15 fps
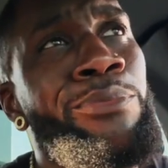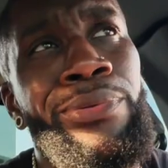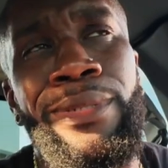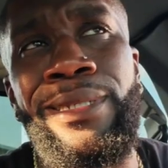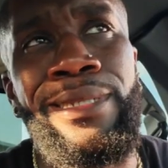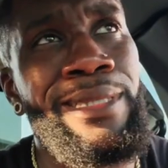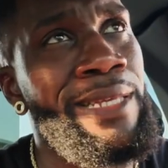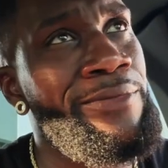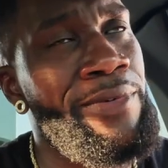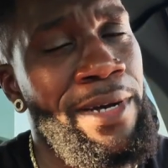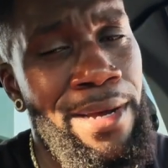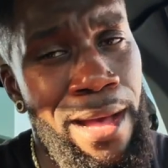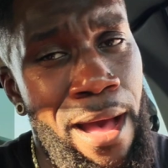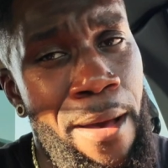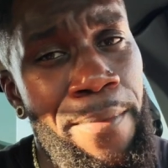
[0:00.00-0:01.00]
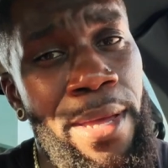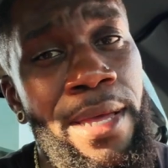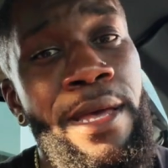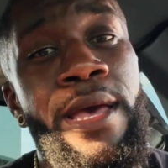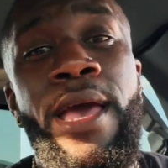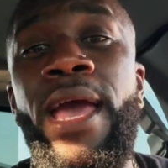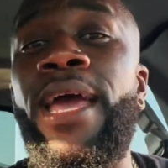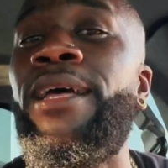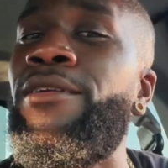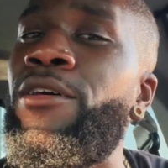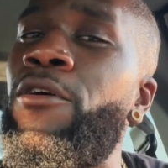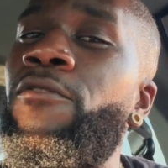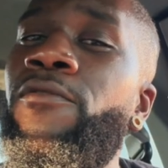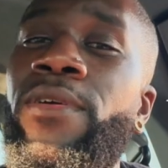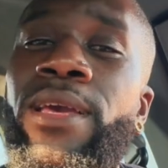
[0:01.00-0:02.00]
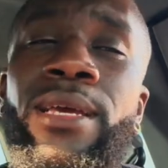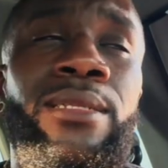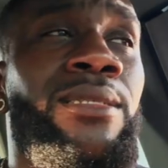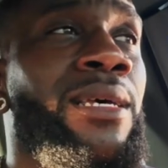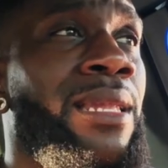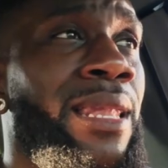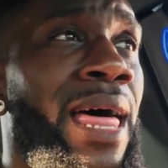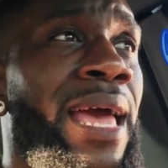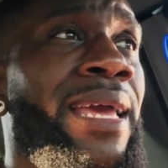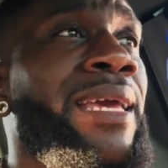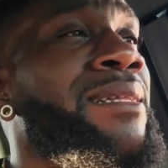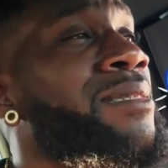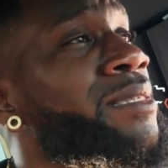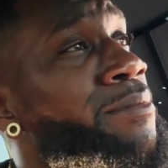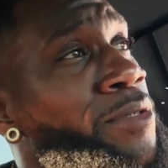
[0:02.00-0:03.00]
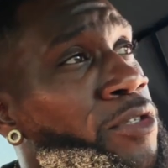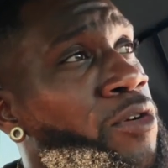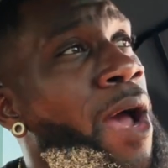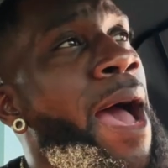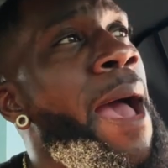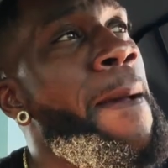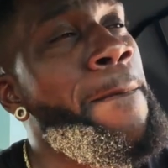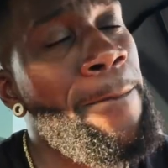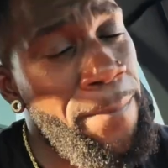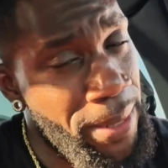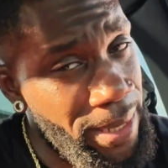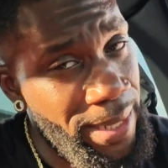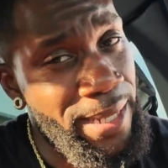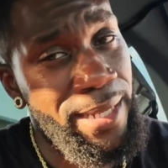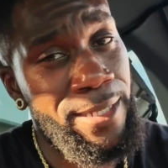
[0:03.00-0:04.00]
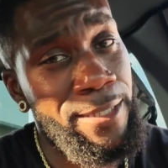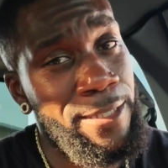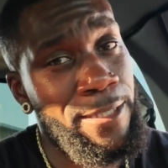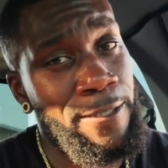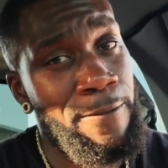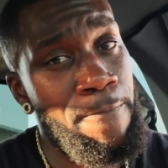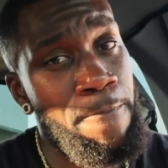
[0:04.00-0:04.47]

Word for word: Please leave a comment, and don't forget to like and subscribe, please.